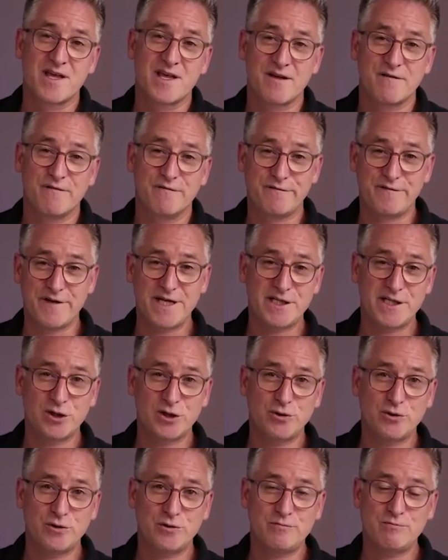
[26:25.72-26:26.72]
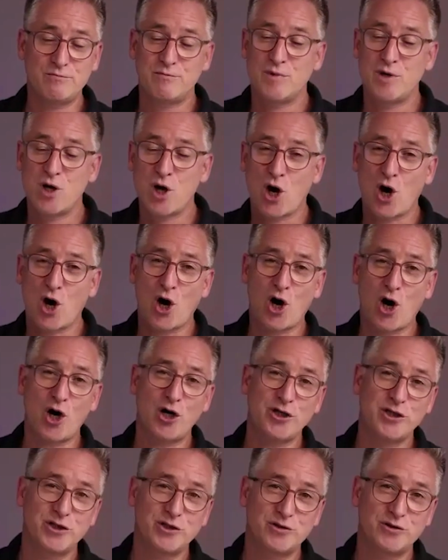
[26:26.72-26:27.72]
video,
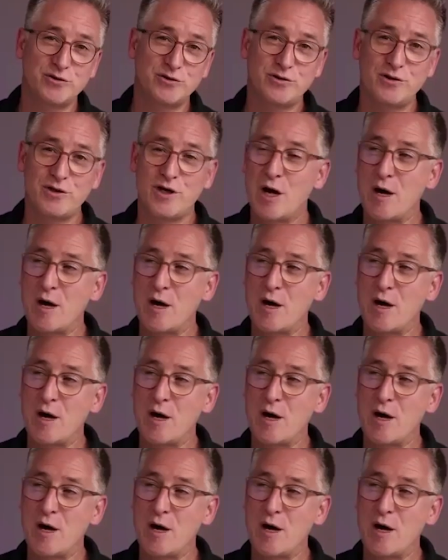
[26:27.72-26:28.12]
audio,